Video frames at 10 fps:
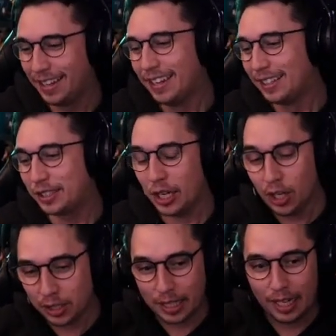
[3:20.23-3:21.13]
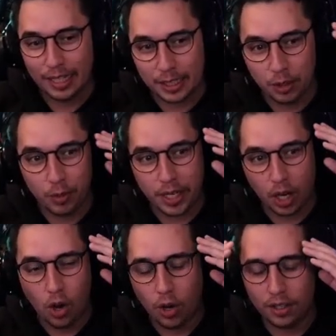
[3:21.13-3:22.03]
Seriously, at least in
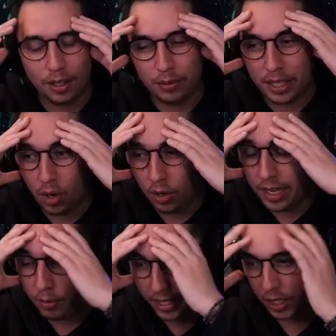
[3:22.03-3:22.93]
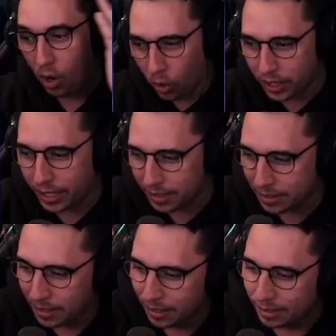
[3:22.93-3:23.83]
record or not record, yeah, recorded,
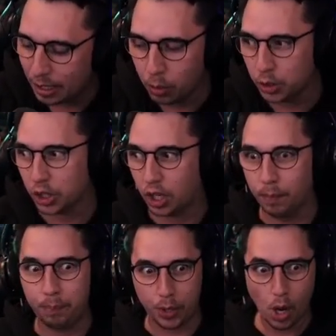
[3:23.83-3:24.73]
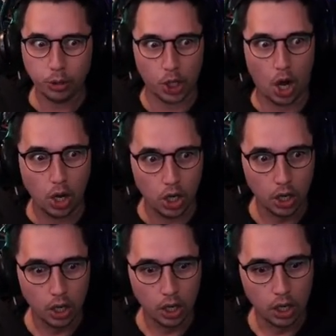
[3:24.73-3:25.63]
there was a computer,
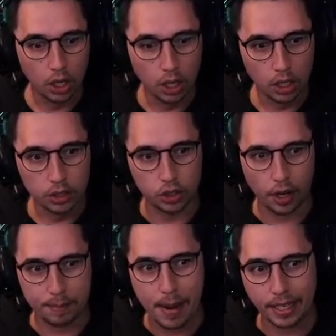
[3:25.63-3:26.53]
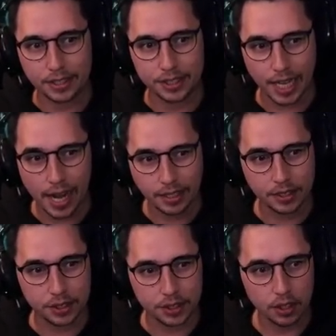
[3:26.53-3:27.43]
so it made sense.